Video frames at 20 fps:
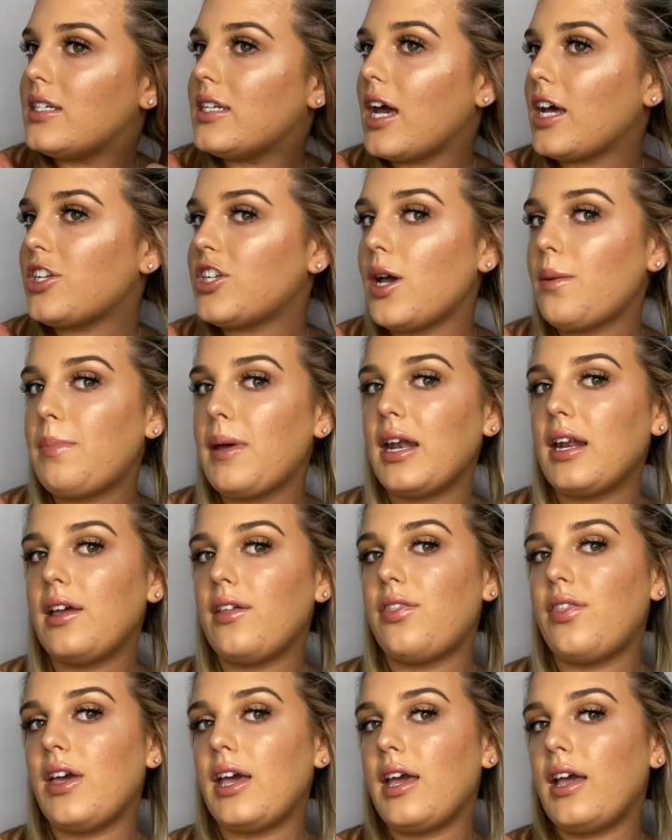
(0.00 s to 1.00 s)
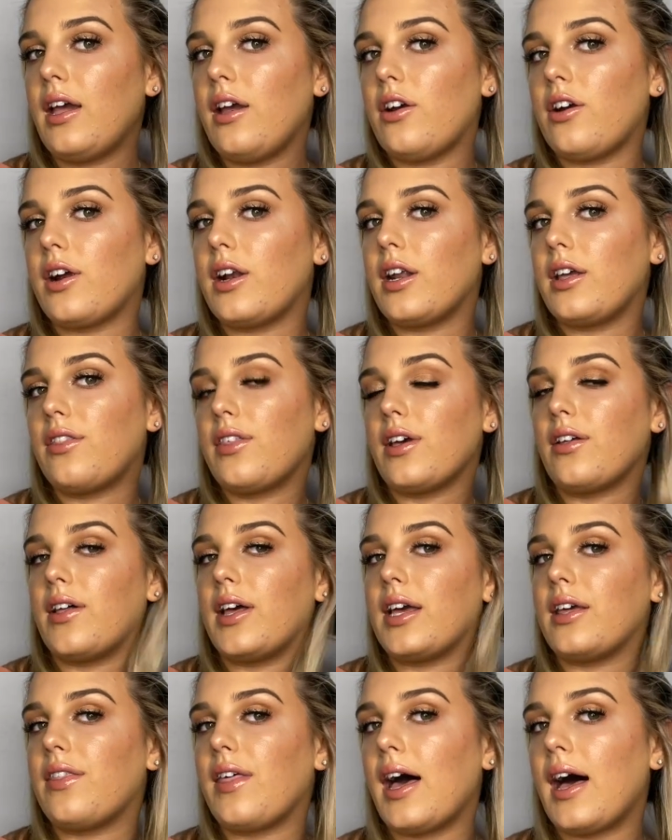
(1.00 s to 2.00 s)
touch up anything or anything
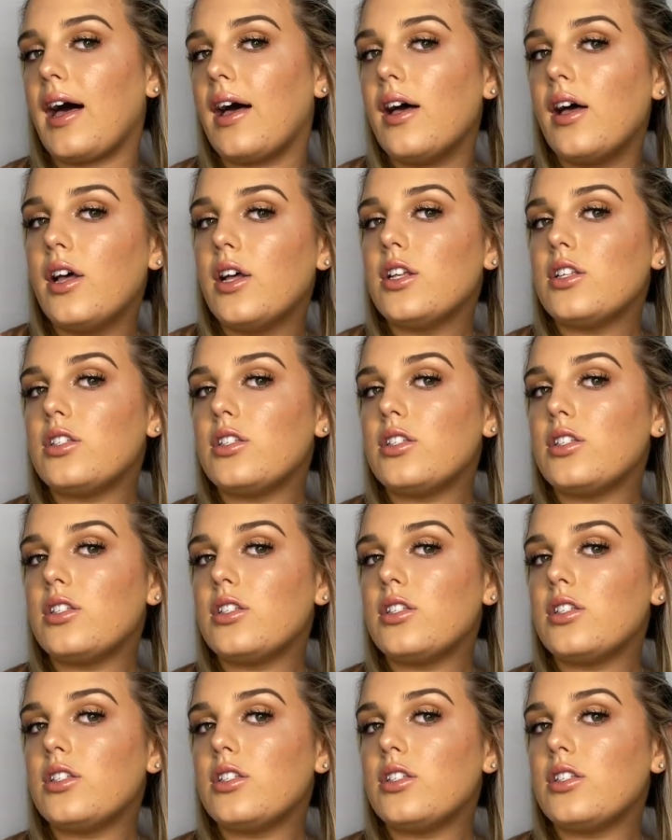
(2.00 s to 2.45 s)
like that.